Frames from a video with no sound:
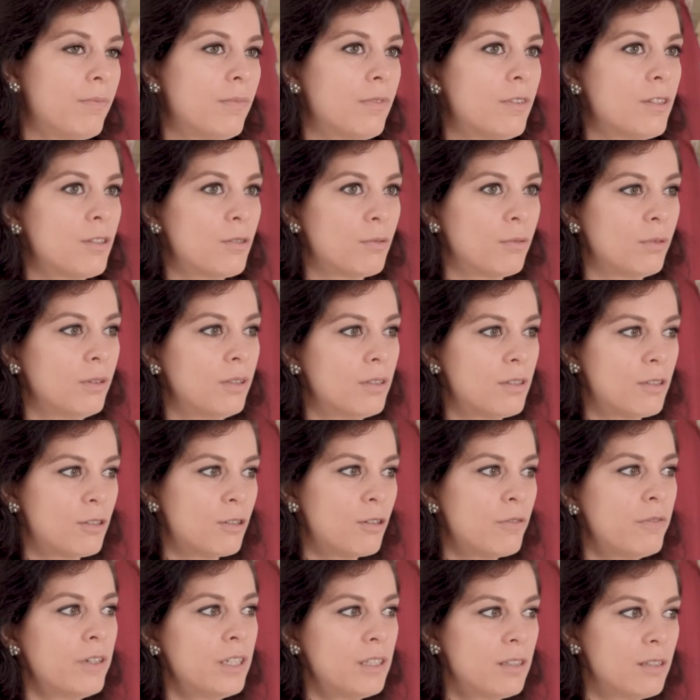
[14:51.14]
So the
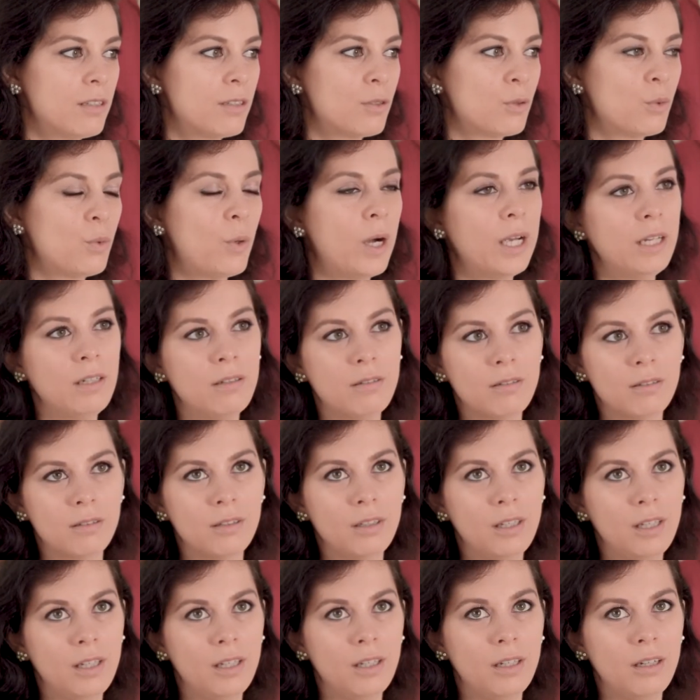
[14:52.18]
cervix is quite
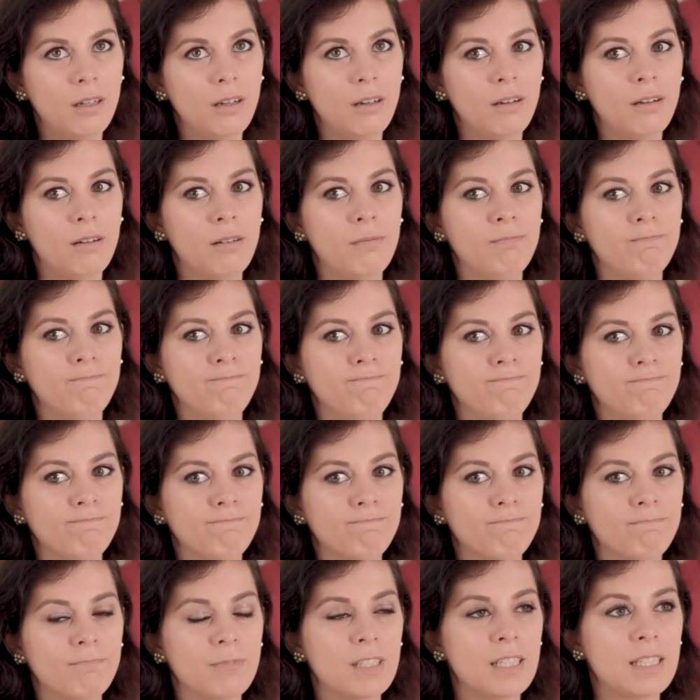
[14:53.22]

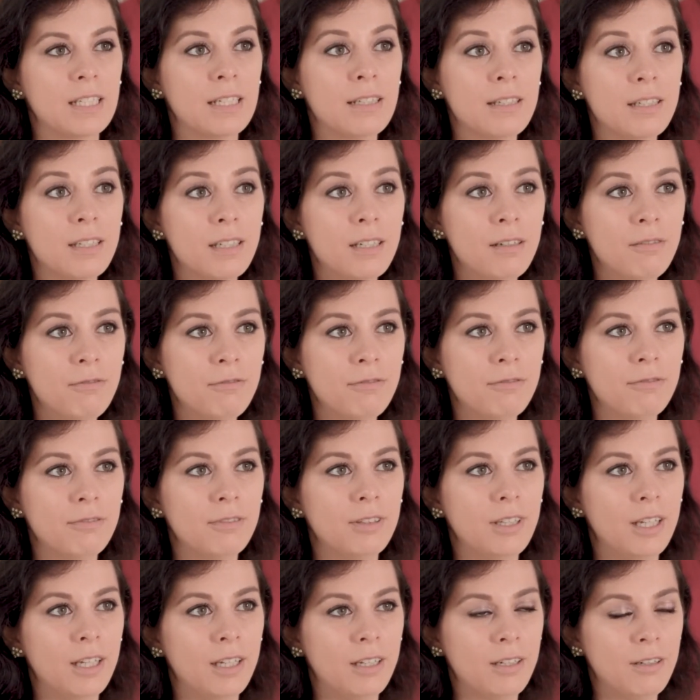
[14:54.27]
sensitive,
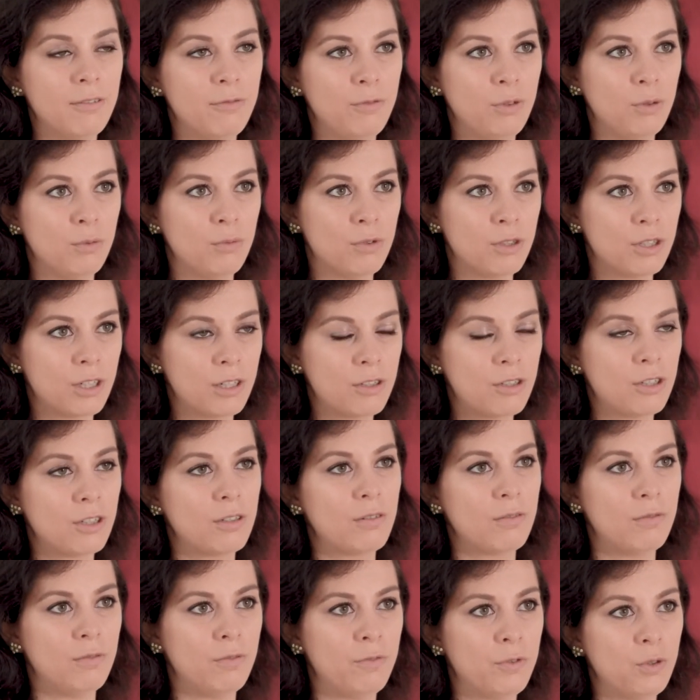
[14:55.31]
and if you touch
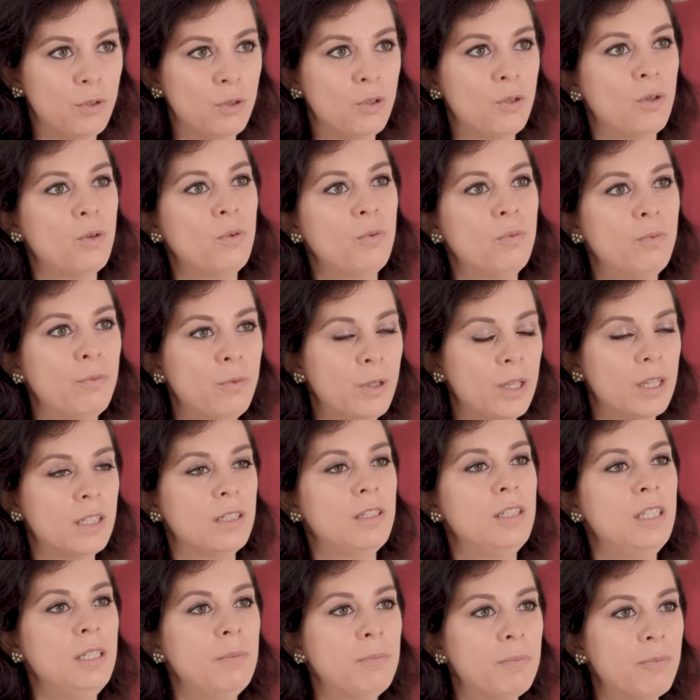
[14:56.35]
it, if you go
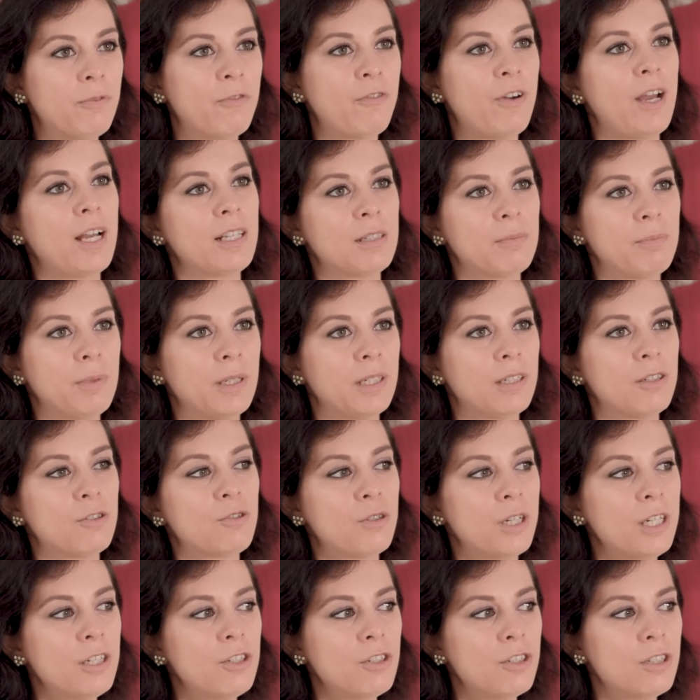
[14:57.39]
with deep, fast
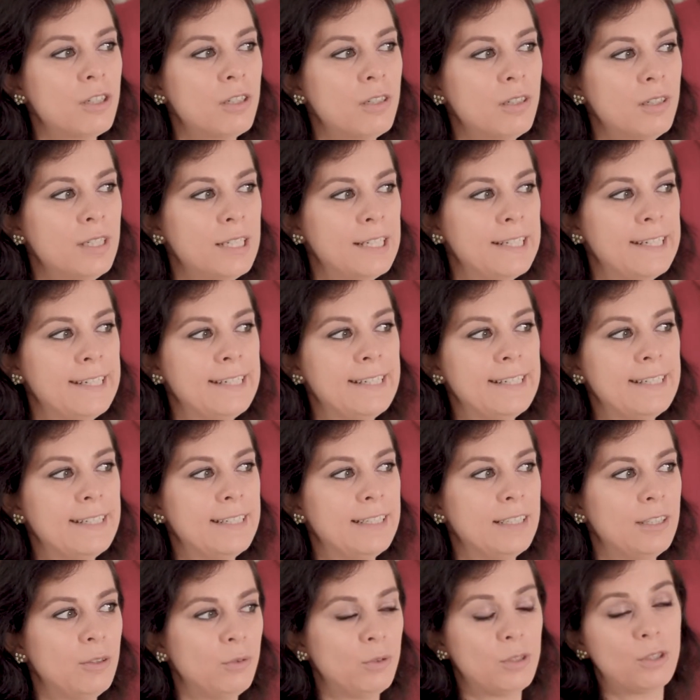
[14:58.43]
penetration,
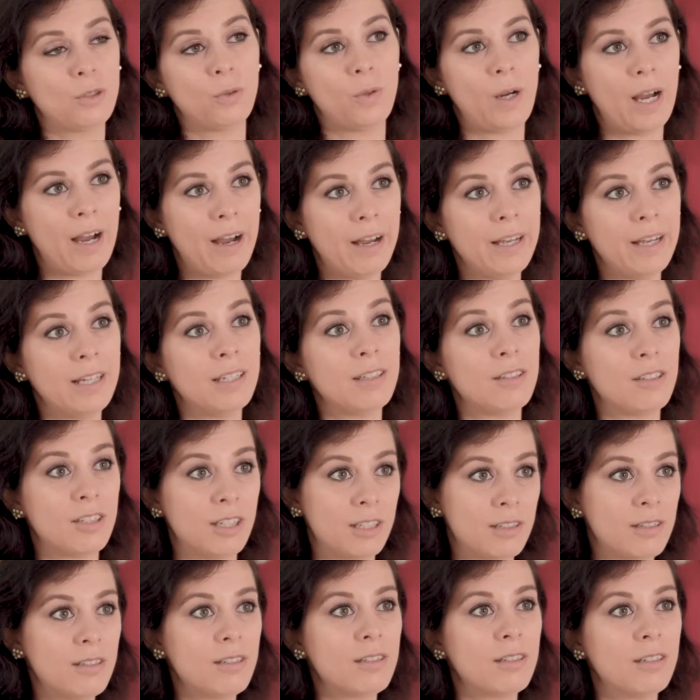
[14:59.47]
so high
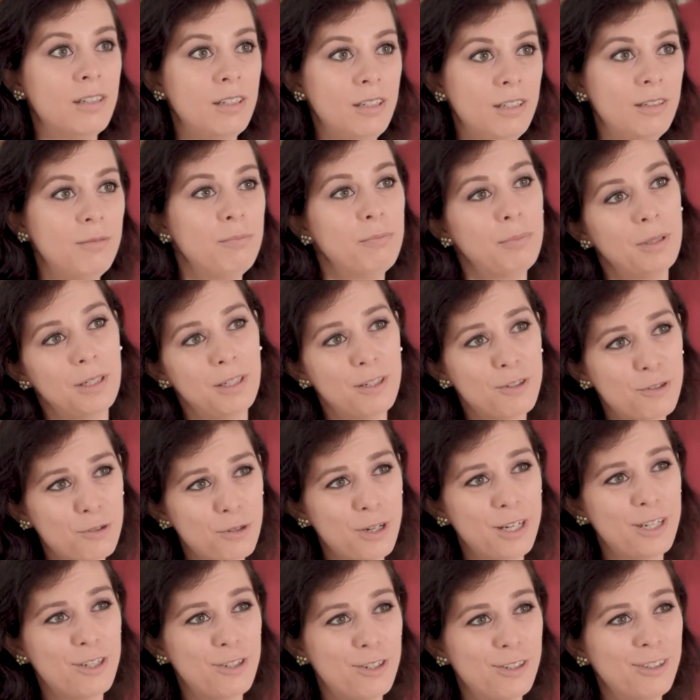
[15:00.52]
intensity
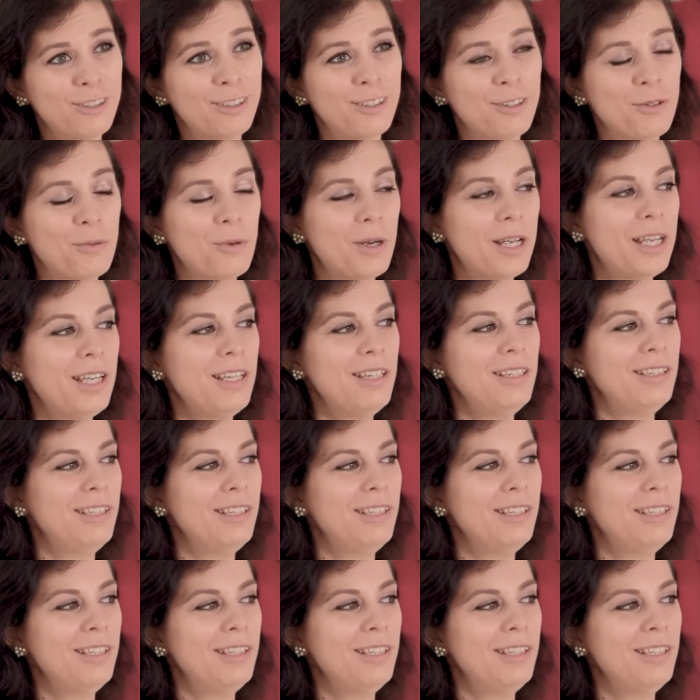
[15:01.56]
penetration in a way,